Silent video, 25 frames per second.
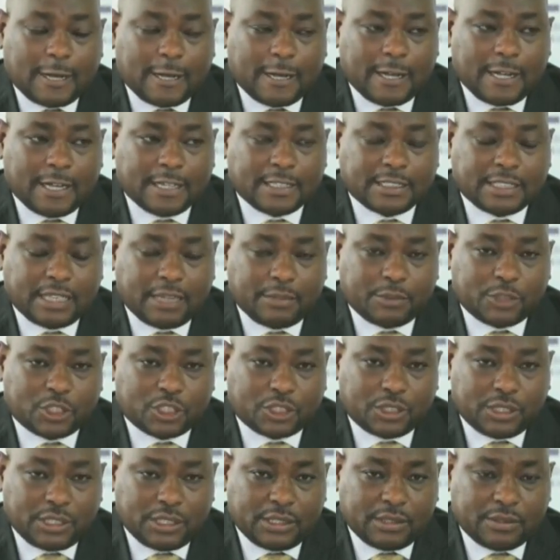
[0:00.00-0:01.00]

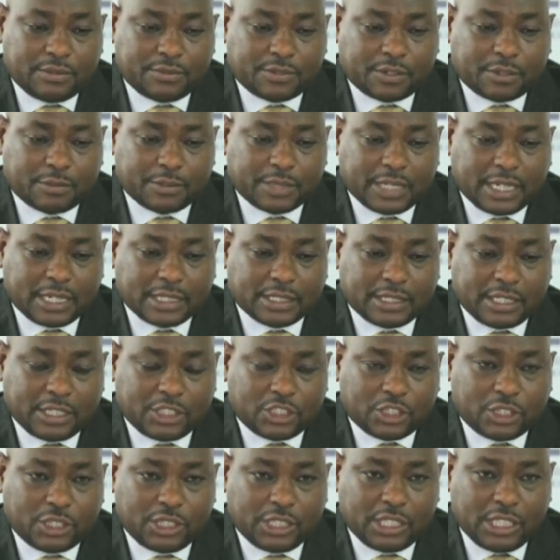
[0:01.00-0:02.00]
exemption from
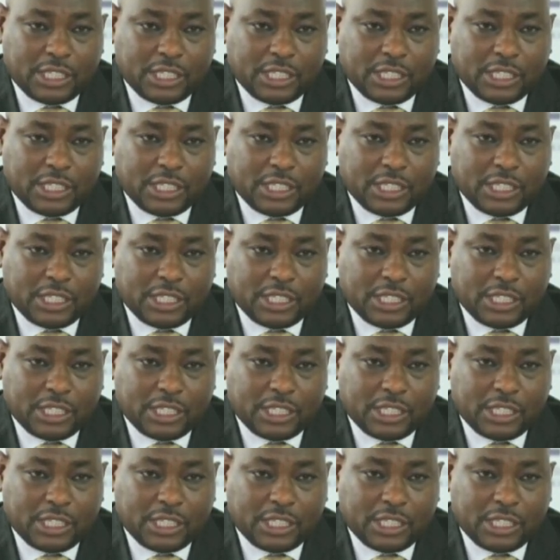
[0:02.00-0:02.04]
taxation